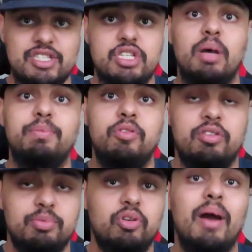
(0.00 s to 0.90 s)

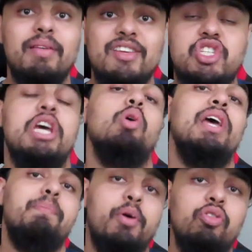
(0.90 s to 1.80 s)
subscribe to the channel,
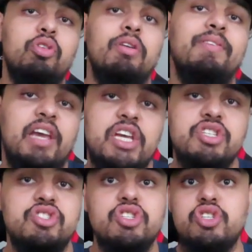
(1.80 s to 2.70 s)
hit post
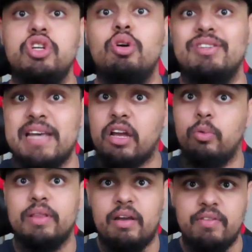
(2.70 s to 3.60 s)
notifications, just so you know exactly
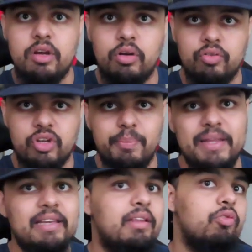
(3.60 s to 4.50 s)
when that video goes up. I
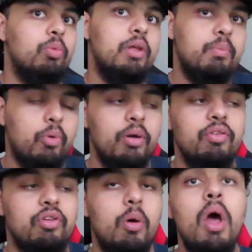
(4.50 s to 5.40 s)
think that's really
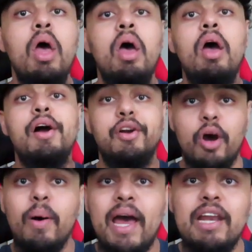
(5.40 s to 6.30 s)
important. So
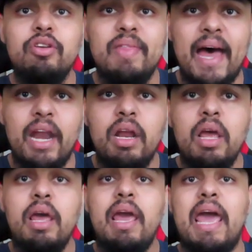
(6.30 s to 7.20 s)
go ahead and do that.
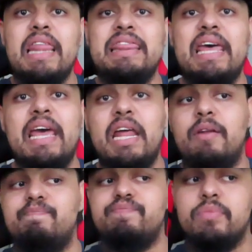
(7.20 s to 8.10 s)
And
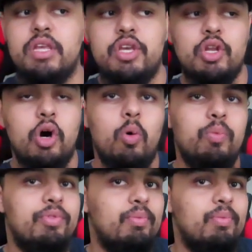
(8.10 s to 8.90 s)
then, you know,